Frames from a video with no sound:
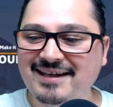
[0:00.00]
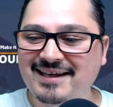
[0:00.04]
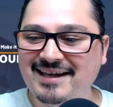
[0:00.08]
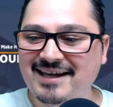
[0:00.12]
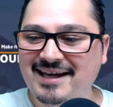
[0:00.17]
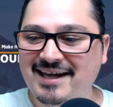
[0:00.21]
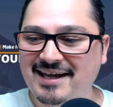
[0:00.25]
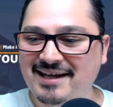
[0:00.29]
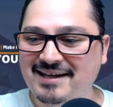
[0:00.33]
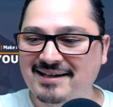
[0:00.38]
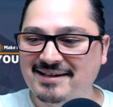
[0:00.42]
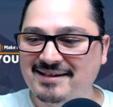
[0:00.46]

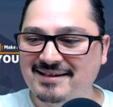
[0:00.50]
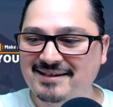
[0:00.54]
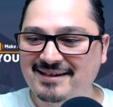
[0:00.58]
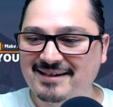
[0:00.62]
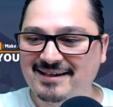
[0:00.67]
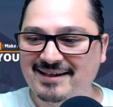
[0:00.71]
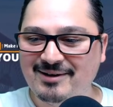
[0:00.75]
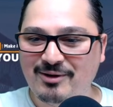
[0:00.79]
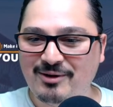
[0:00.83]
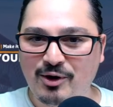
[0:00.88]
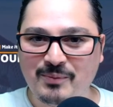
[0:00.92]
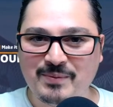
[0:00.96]
and
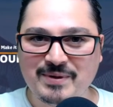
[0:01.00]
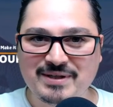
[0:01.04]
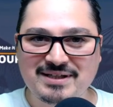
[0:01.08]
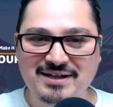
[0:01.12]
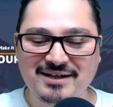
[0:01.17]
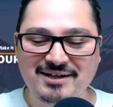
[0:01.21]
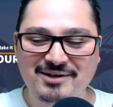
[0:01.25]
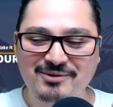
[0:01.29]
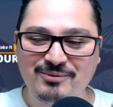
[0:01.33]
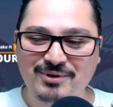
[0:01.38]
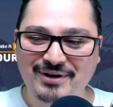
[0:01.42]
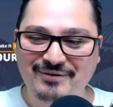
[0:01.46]
hope it's
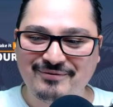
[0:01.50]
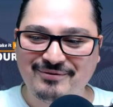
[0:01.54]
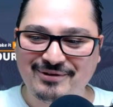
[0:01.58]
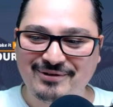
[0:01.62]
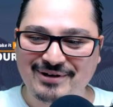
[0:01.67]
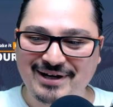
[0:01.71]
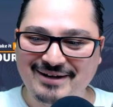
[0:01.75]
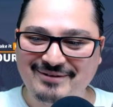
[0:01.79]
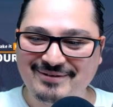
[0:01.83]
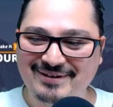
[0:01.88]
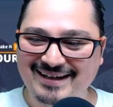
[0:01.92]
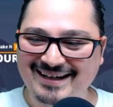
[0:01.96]
gonna work
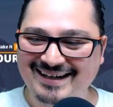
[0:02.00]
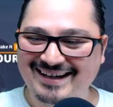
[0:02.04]
forever